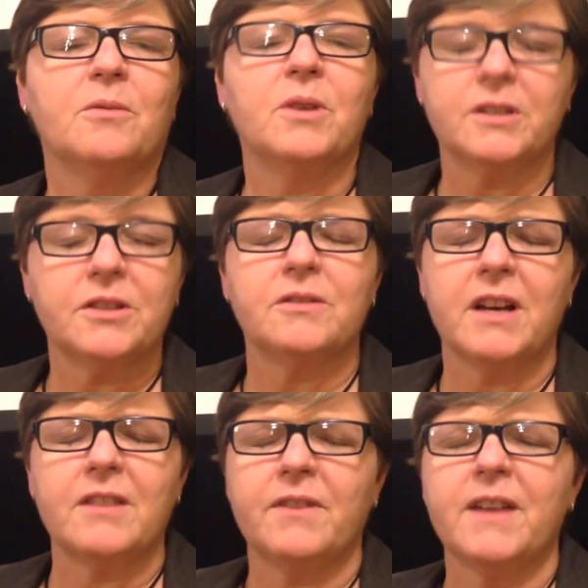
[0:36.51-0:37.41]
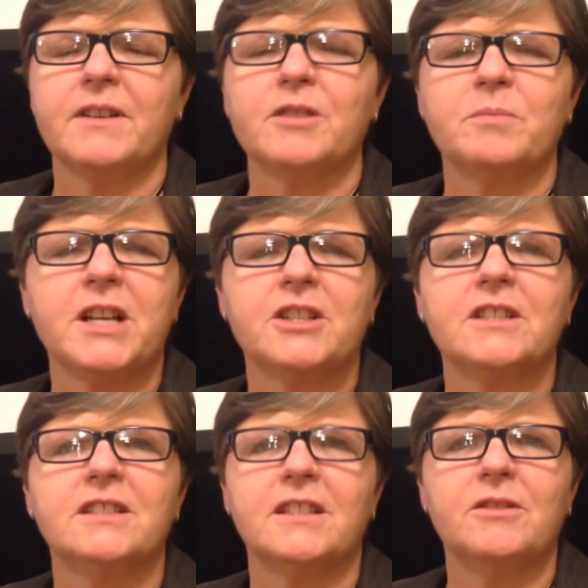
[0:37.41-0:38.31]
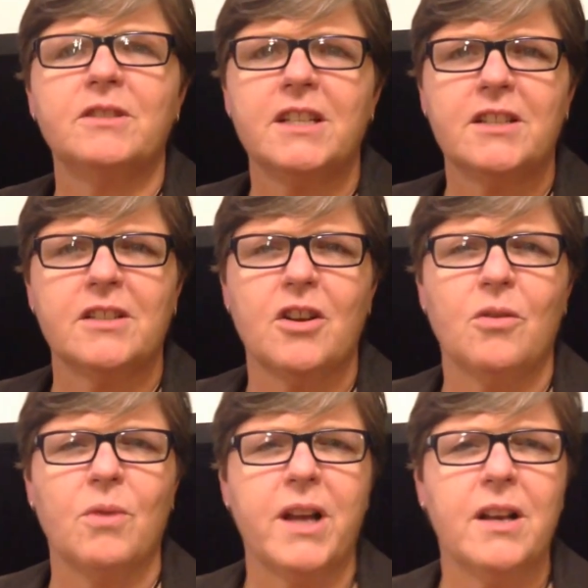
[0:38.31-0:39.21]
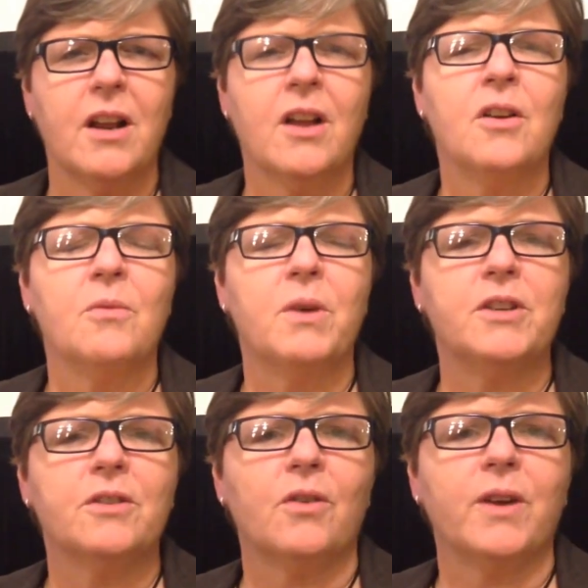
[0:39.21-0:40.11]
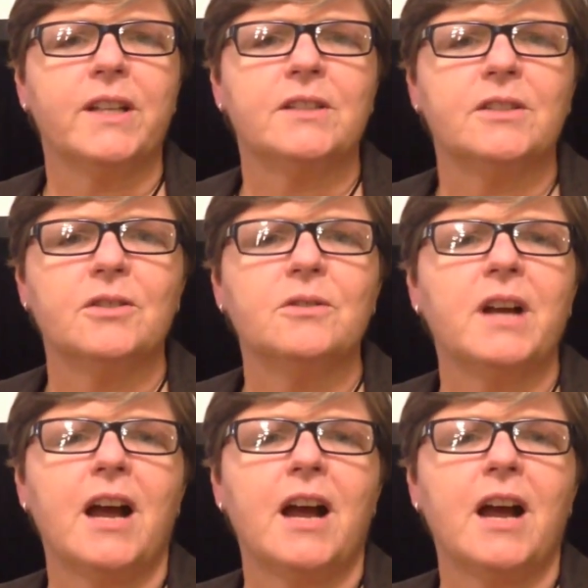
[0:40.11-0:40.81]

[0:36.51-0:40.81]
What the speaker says: 1 or 2 out of 500 patients, and you need to know what you're going to do,